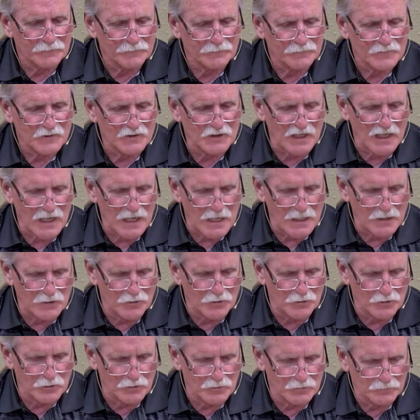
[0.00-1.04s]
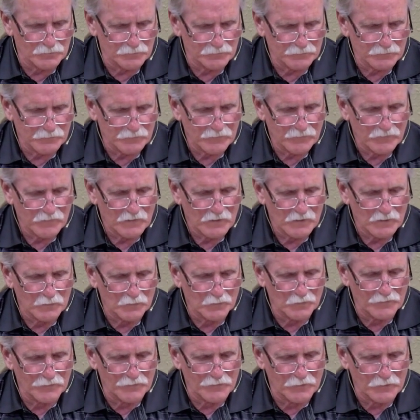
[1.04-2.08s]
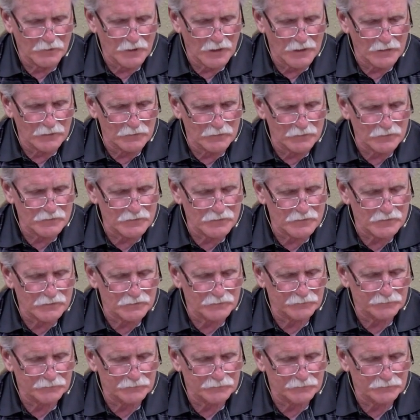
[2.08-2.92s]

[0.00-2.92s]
to anger with their idols.